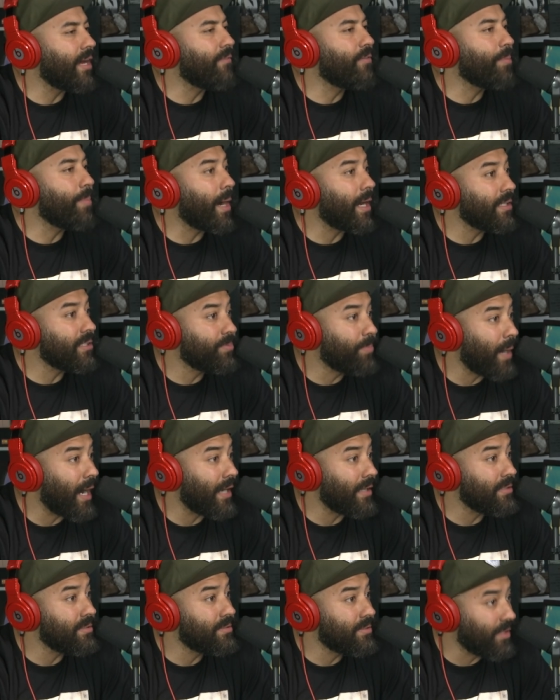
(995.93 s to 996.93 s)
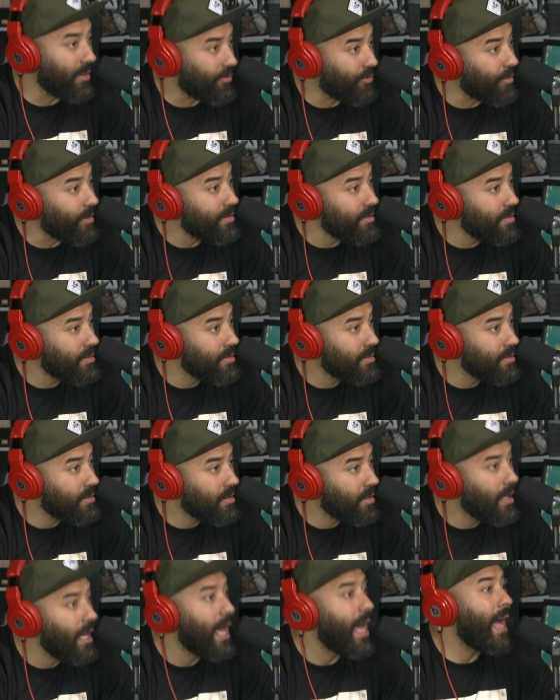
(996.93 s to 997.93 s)
everybody's body is different.
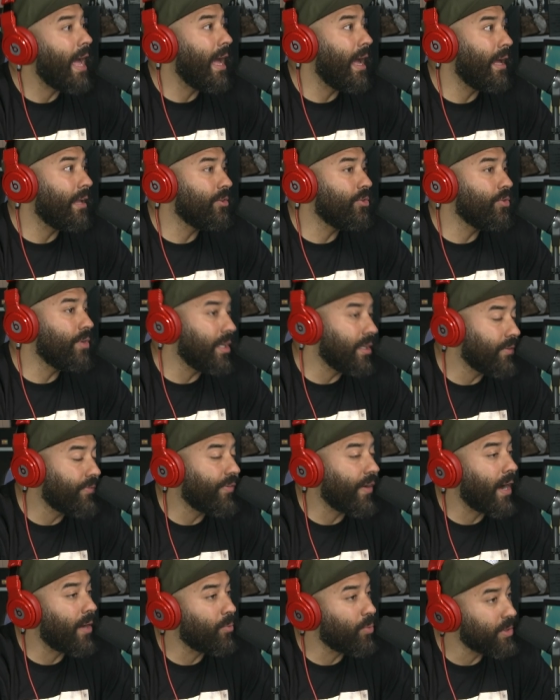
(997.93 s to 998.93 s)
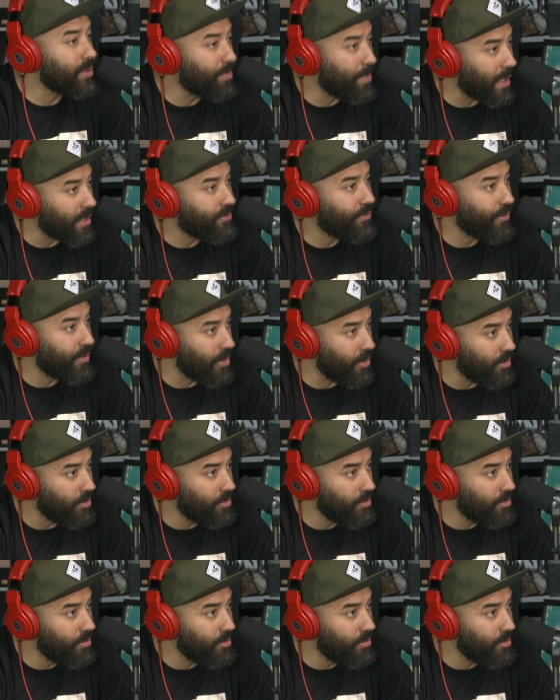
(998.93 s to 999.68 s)
Absolutely. Yeah. And you need to find what's best for you.